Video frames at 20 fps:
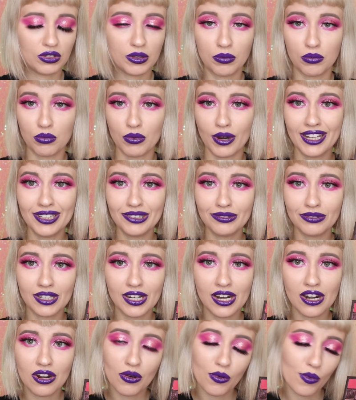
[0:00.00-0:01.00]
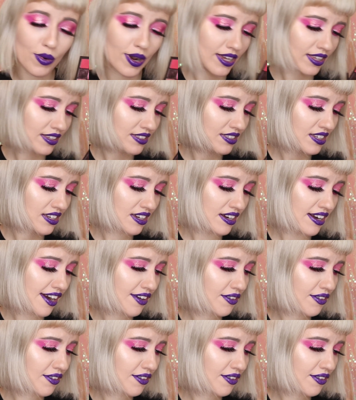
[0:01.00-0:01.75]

the white one, I know why it's here.